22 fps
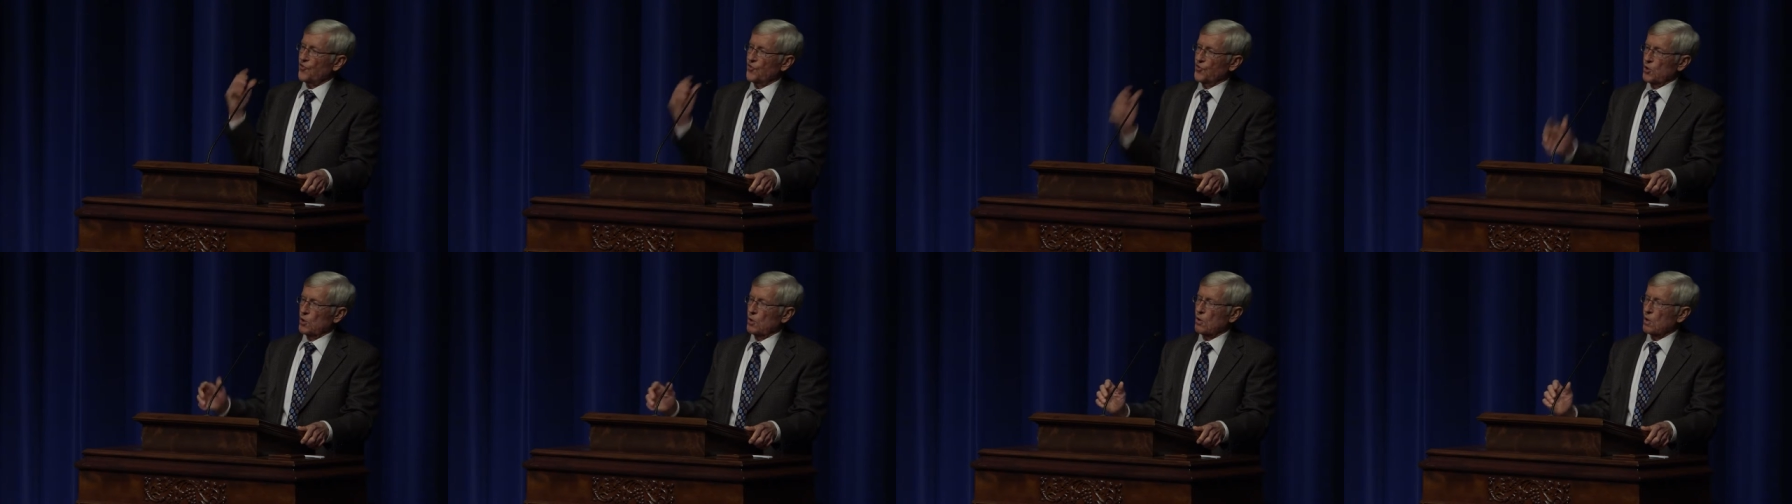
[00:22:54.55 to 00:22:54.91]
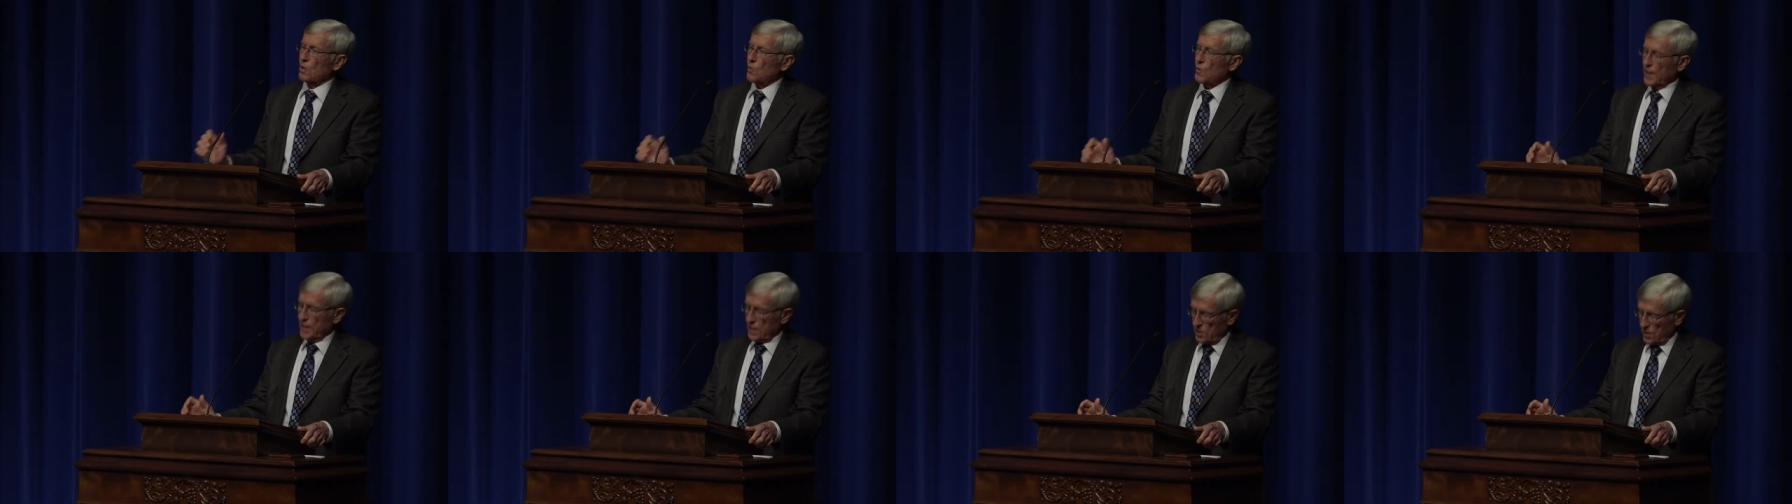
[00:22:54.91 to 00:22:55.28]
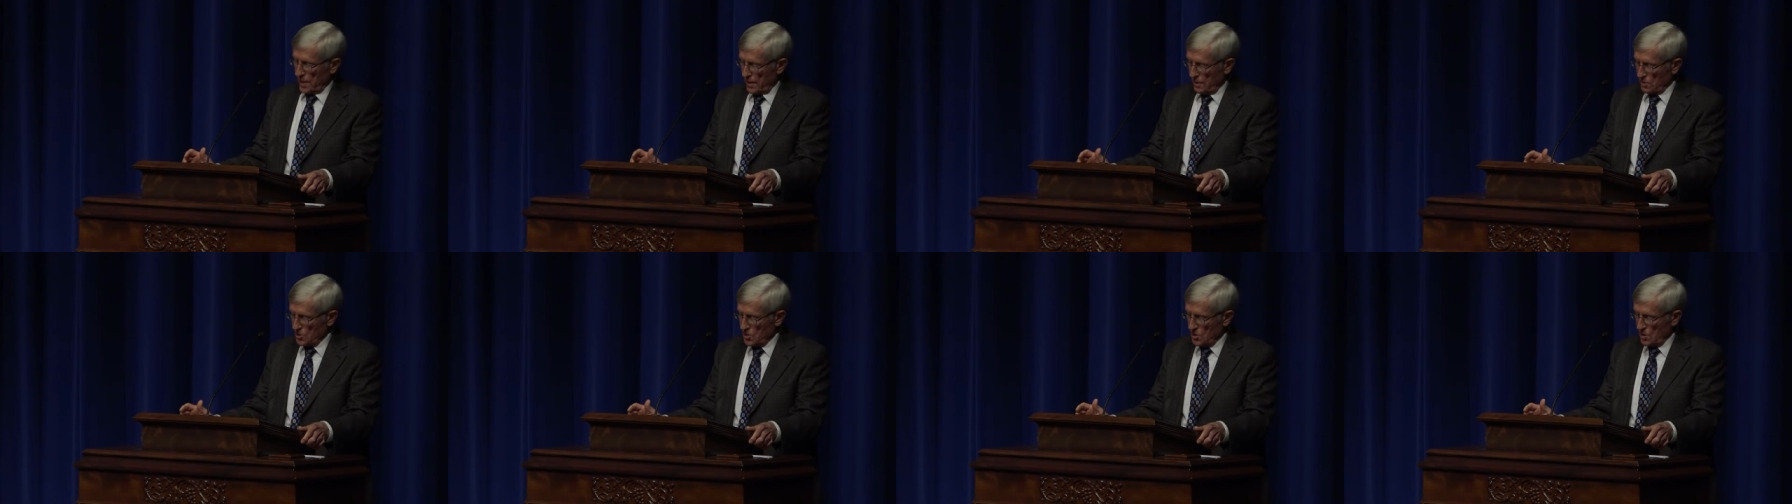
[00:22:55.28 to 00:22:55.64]
fewer
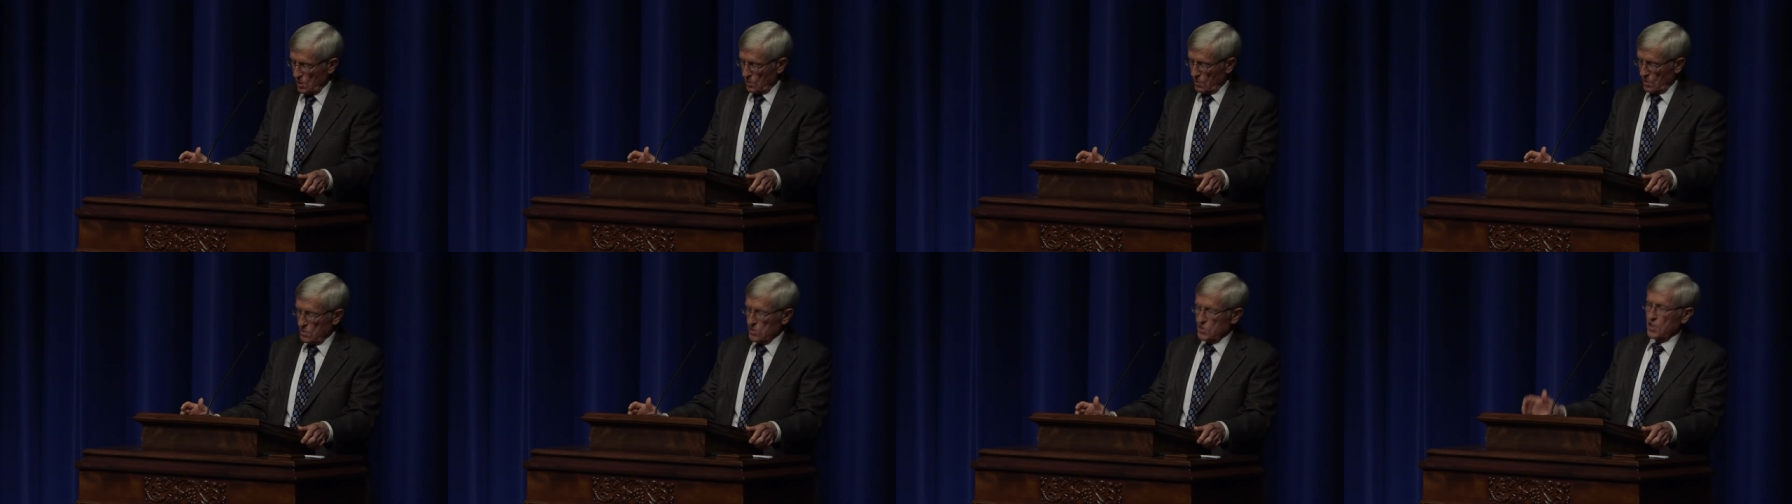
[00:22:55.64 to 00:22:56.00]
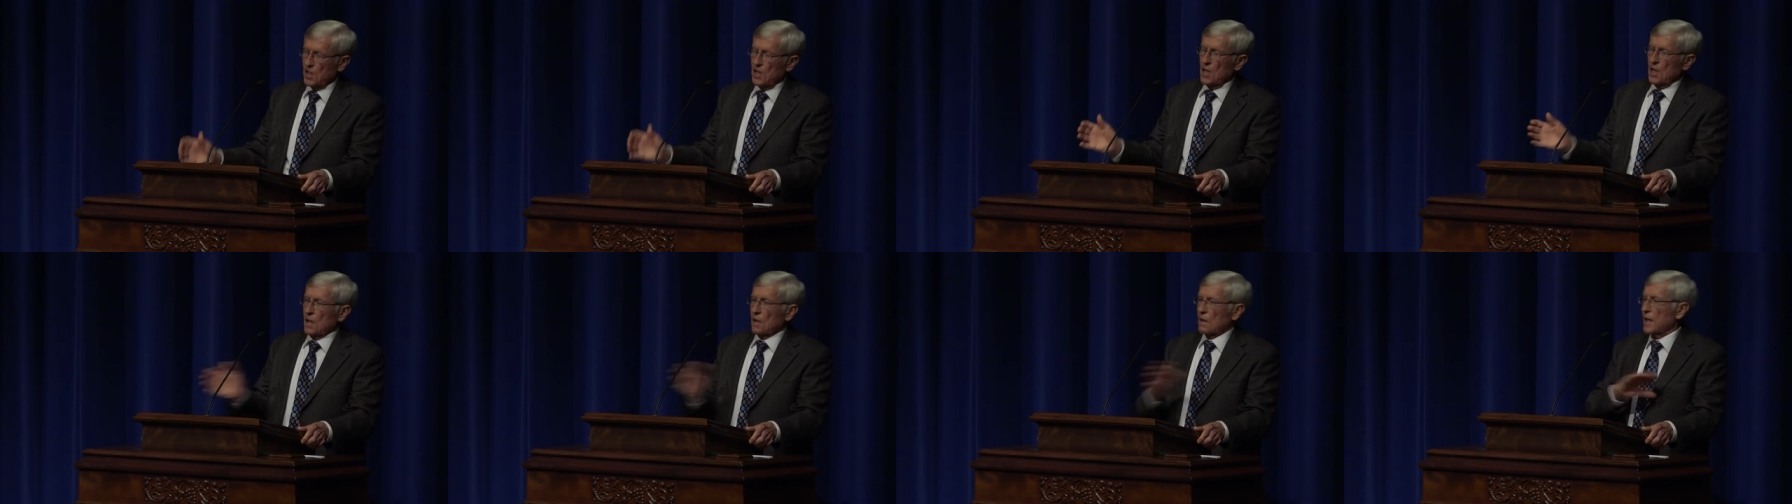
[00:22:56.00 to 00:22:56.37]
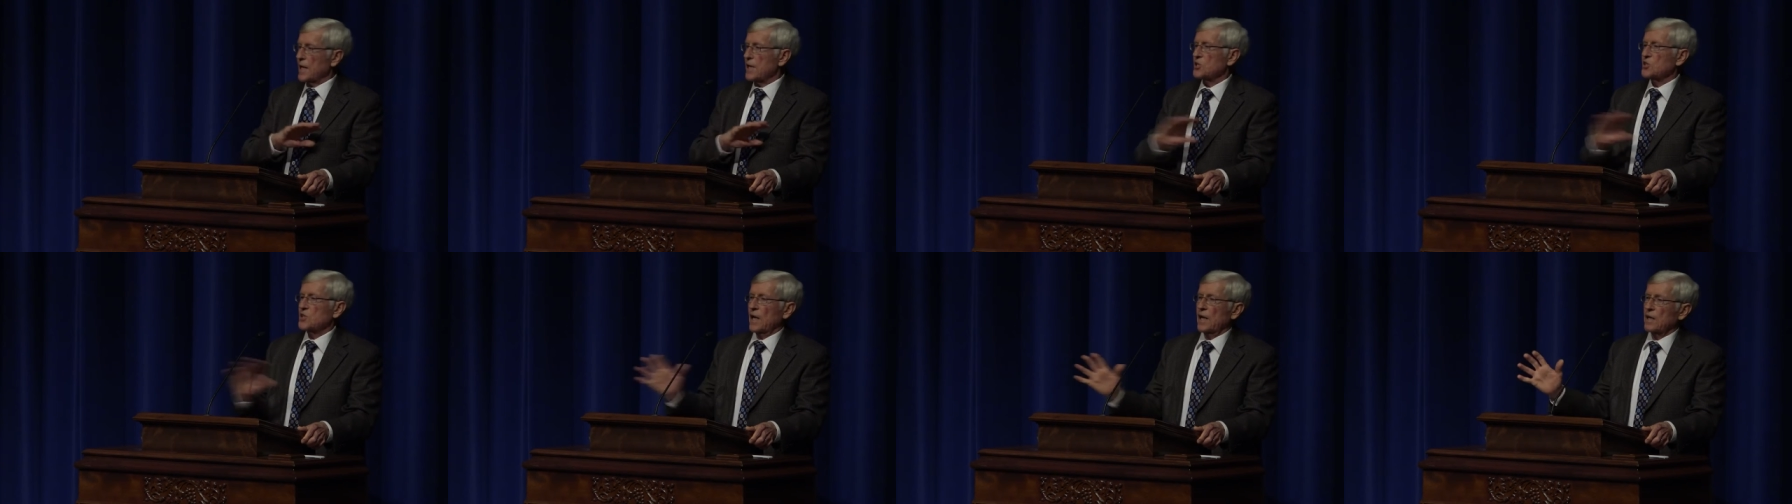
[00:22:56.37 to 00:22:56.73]
retail stores,
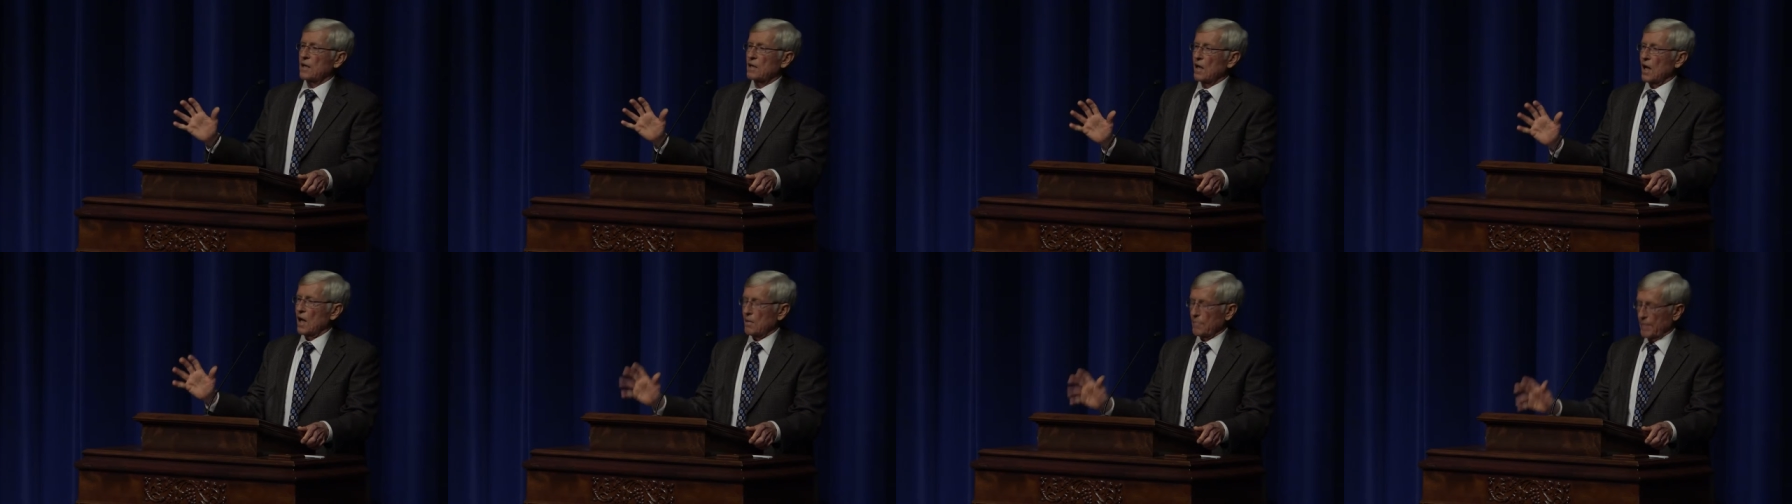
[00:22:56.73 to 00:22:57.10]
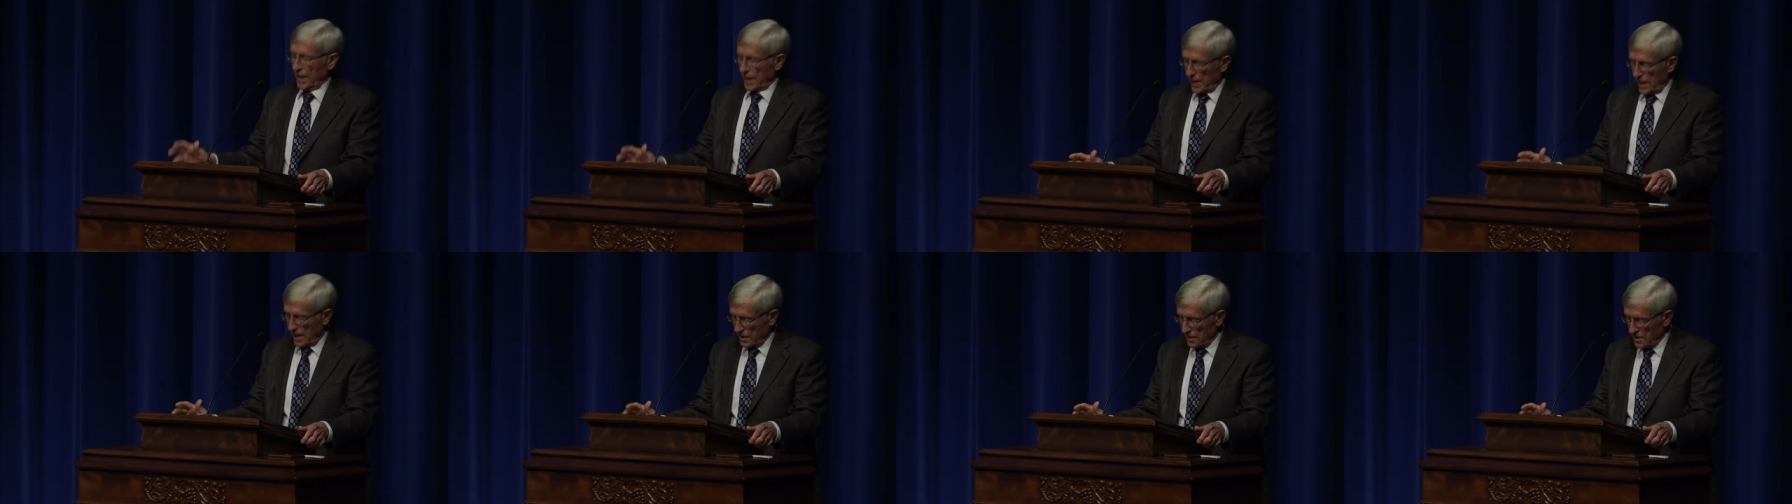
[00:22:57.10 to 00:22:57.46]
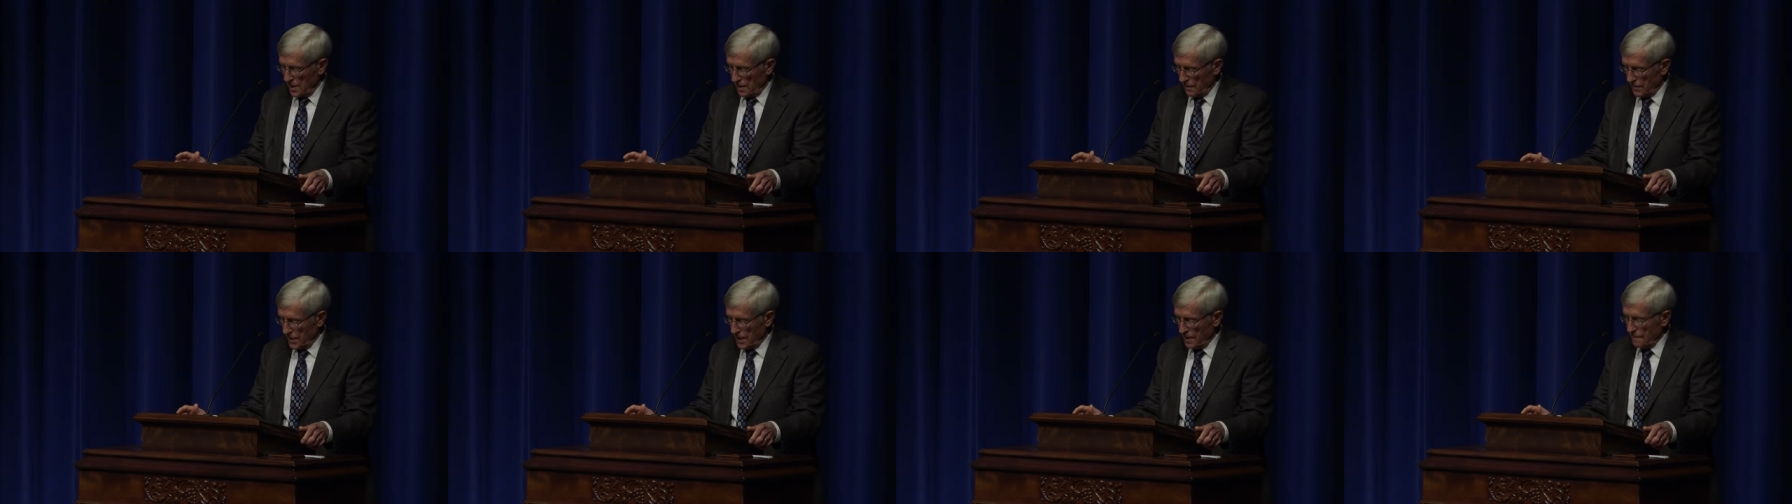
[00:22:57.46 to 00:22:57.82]
less economic activity,
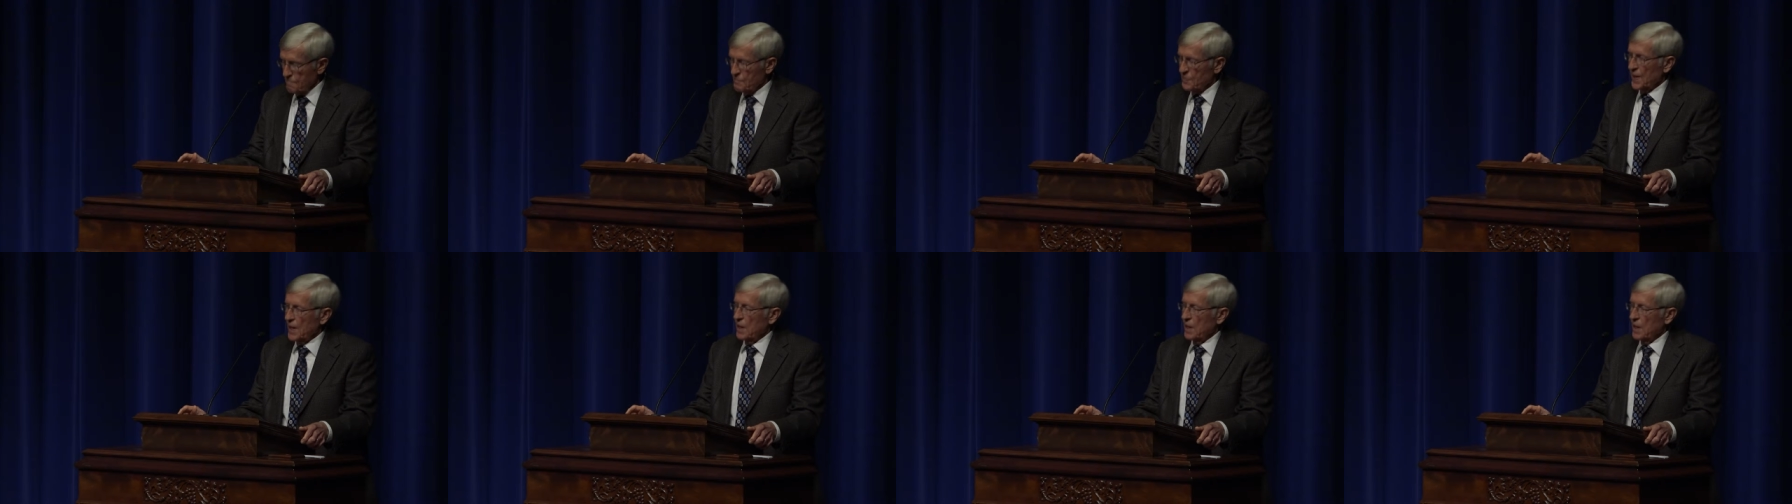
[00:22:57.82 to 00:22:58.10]
Activity,